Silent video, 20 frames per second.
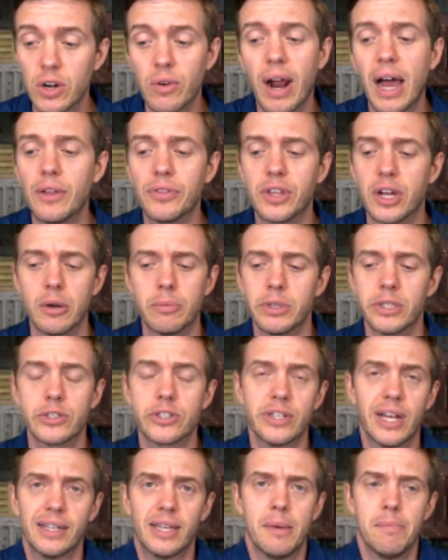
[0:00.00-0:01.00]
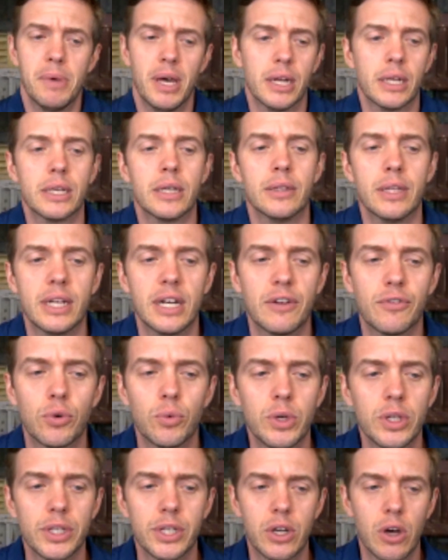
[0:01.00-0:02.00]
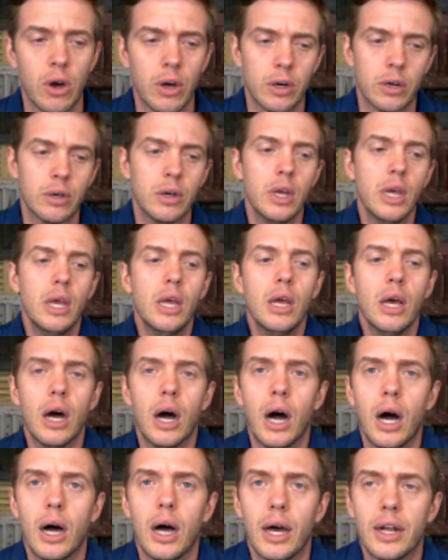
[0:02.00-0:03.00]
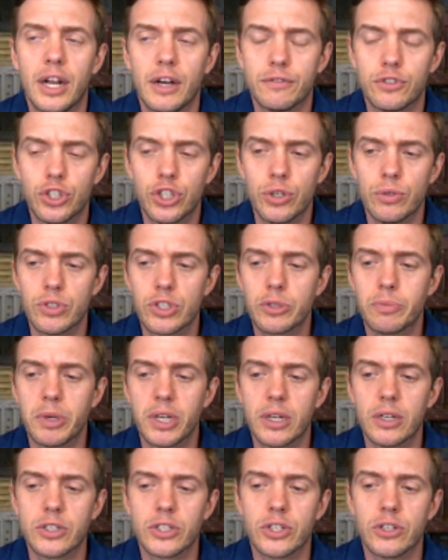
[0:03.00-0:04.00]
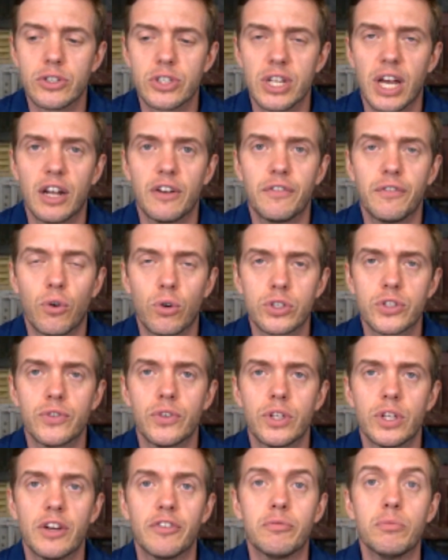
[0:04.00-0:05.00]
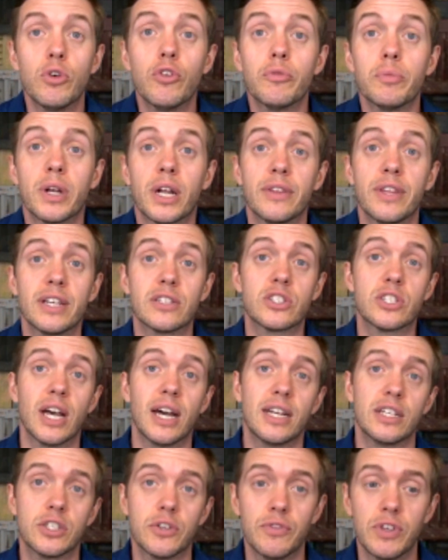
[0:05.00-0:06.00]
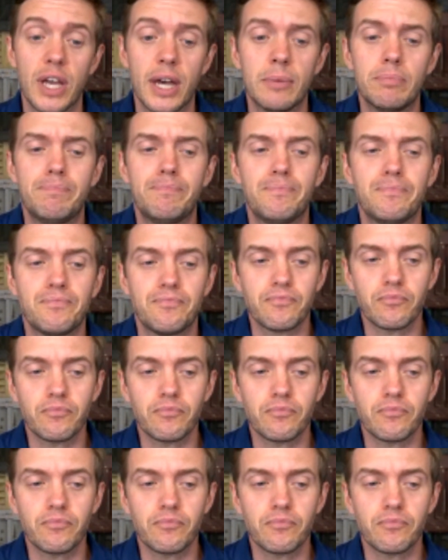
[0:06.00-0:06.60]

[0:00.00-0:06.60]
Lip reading: They're out there, but it's not that many, and they never really garner enough juice because there's not a forceful enough movement on that side as of yet.